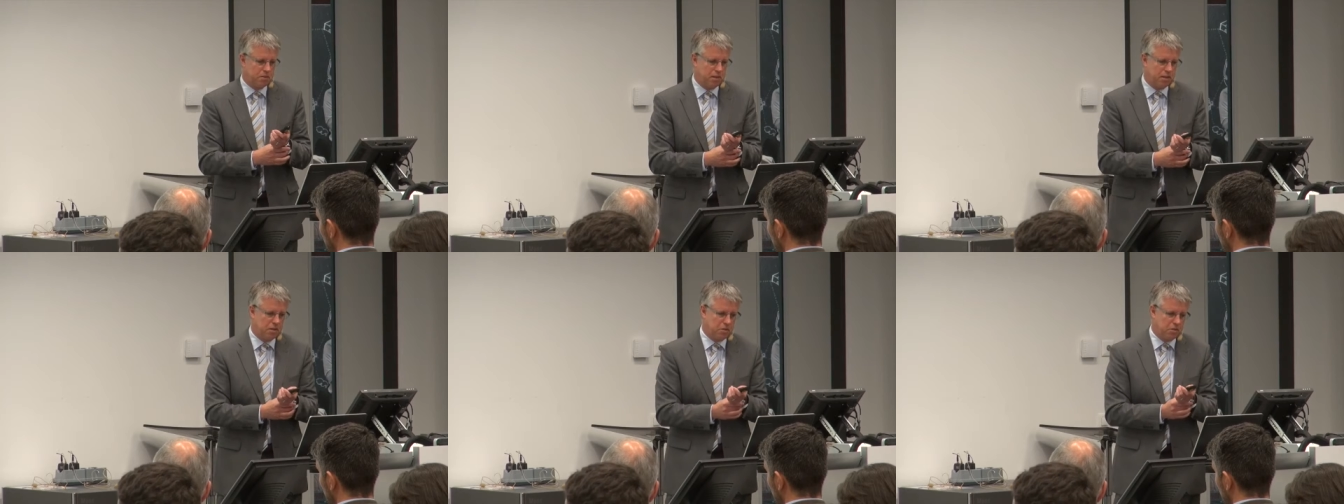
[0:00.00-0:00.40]

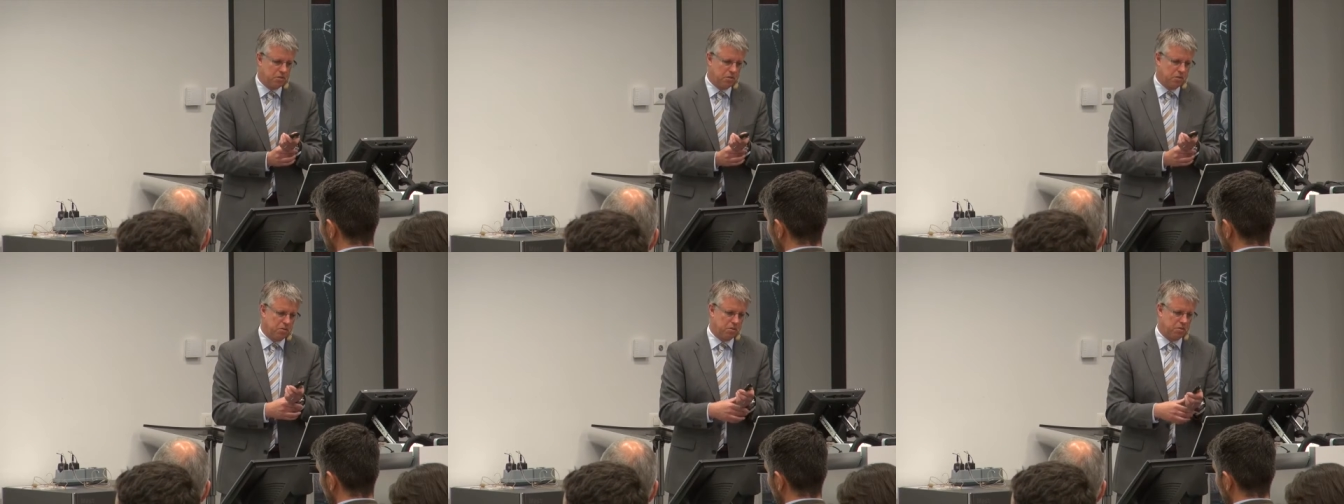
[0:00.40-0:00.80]
me
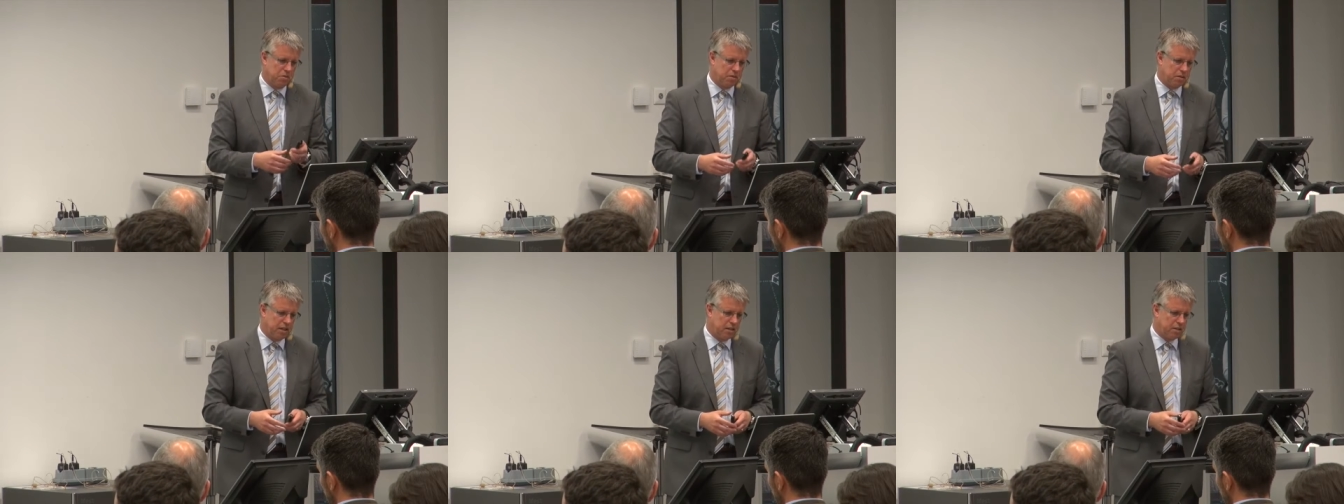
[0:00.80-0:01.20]

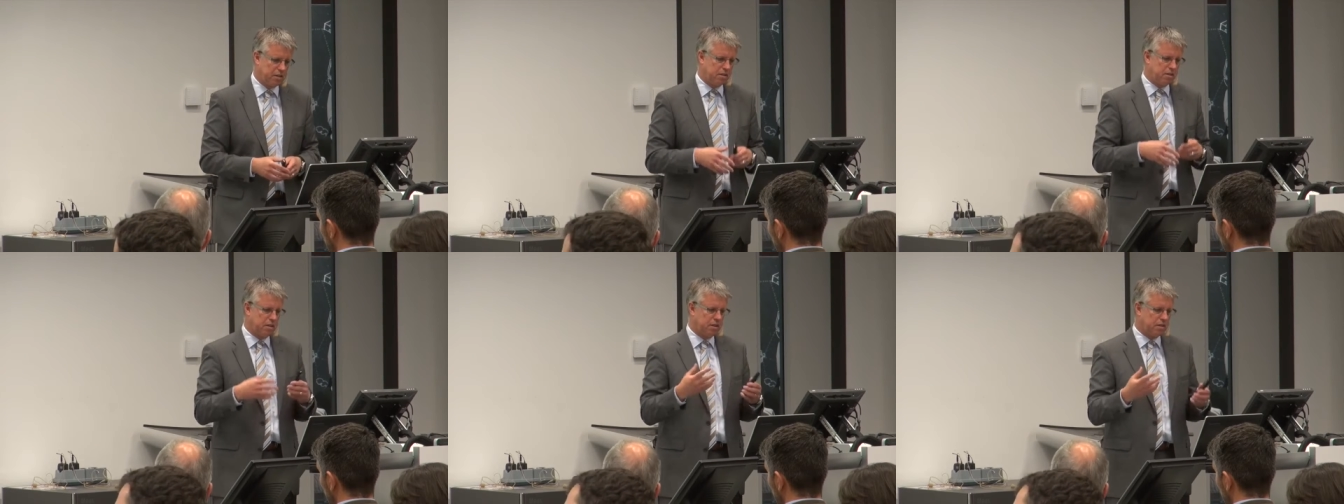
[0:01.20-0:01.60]
on
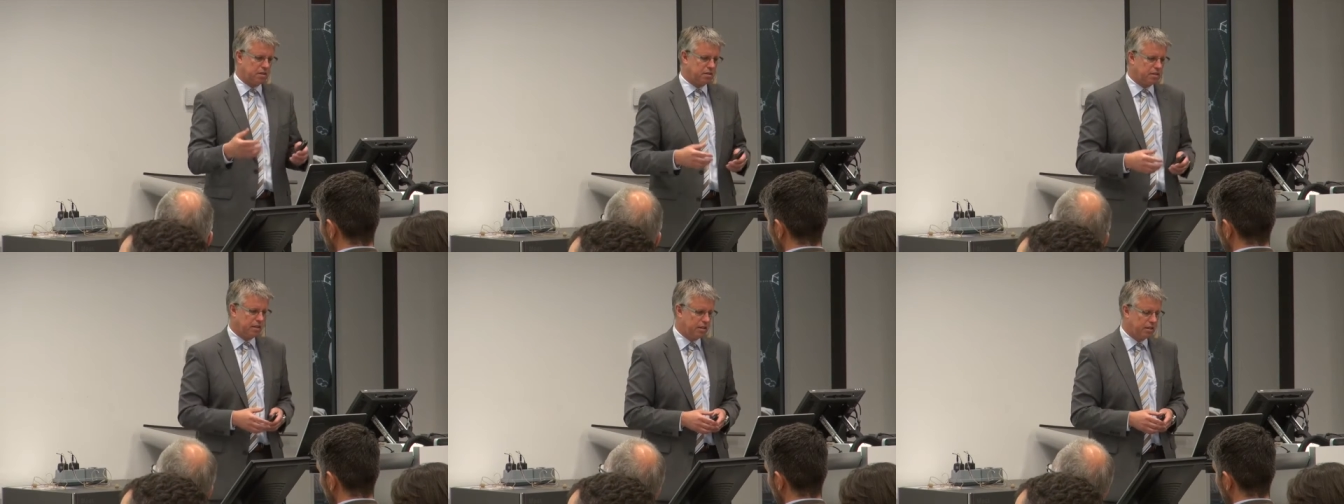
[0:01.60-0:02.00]

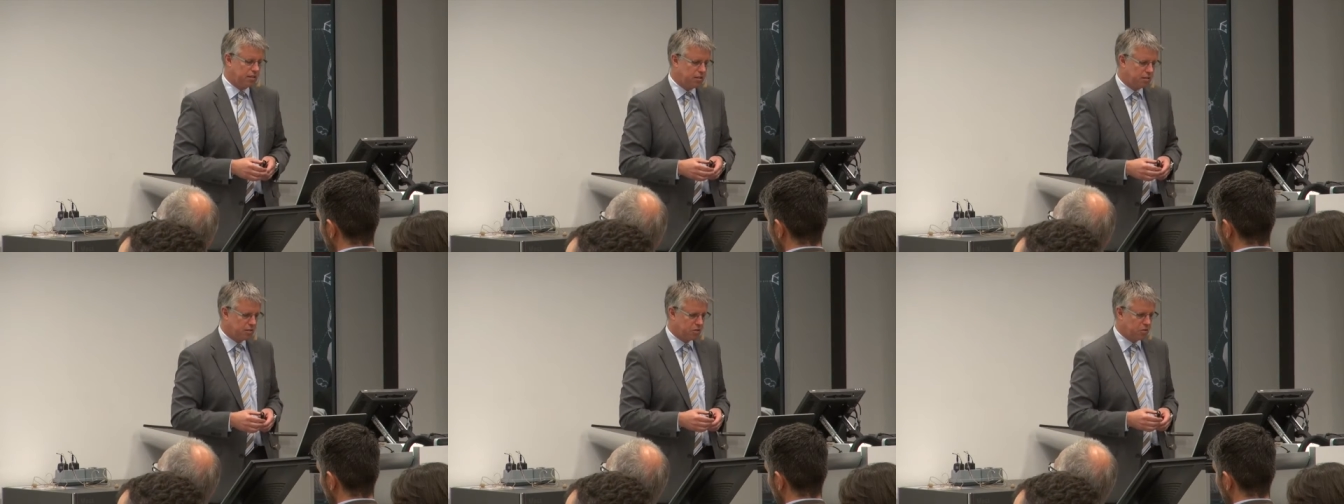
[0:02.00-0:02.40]
data
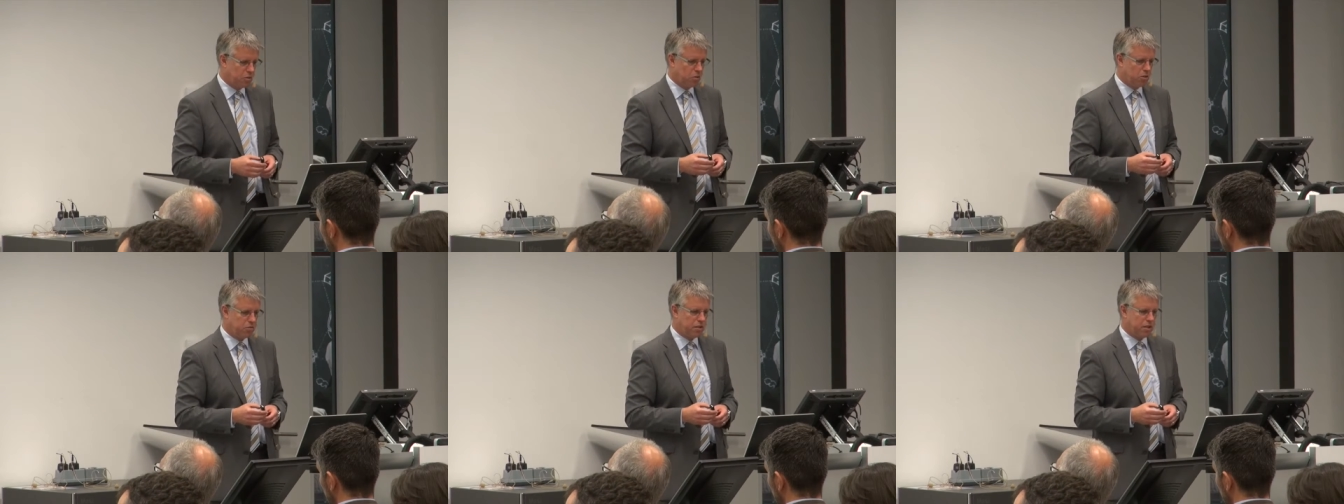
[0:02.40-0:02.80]
science, the
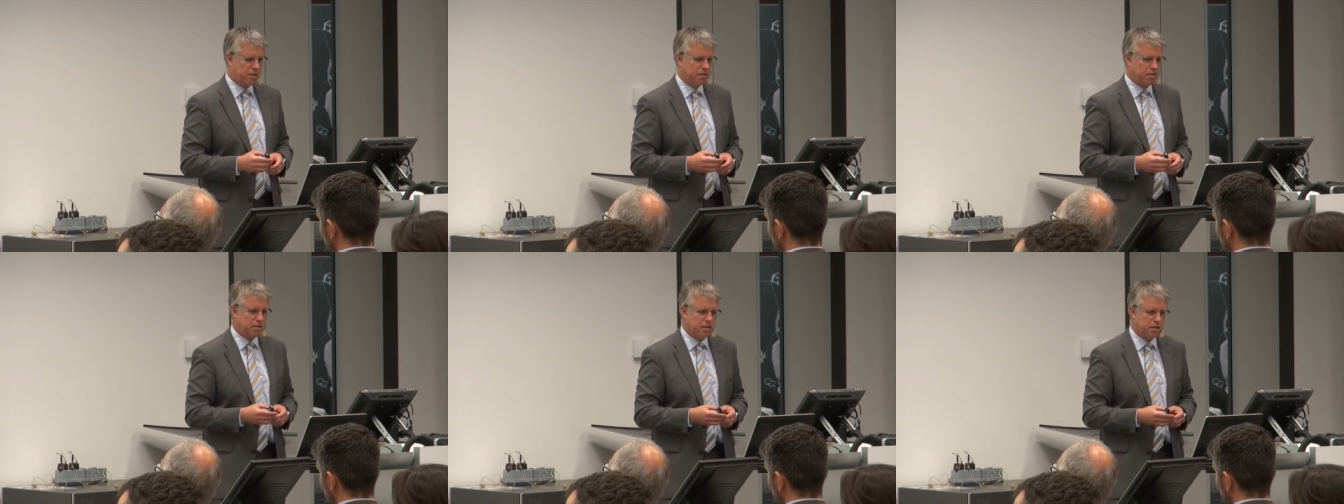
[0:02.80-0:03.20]
role of
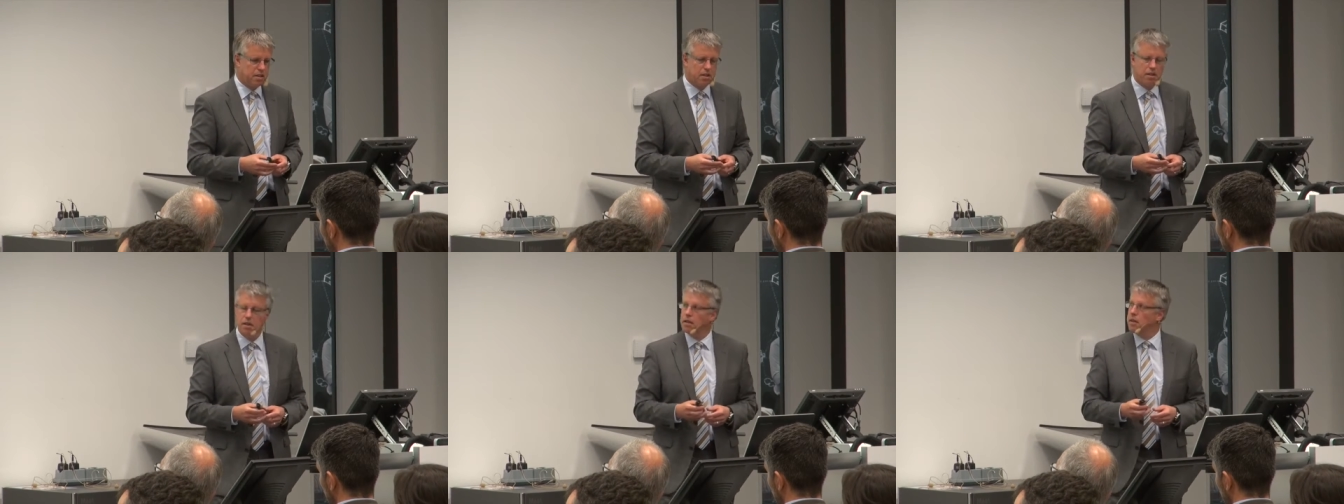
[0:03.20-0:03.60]

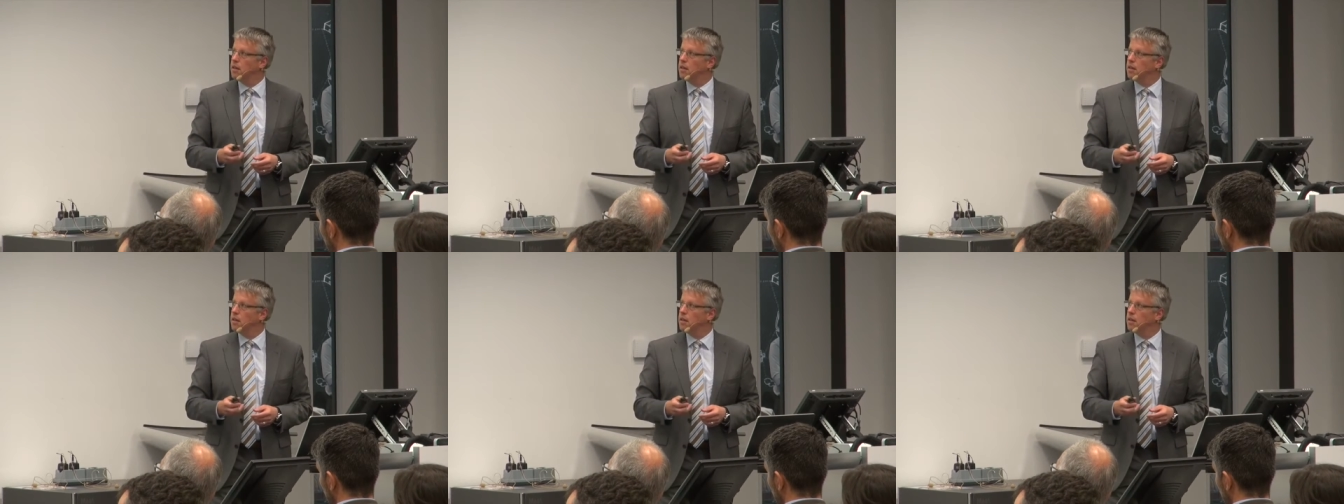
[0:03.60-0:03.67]
data.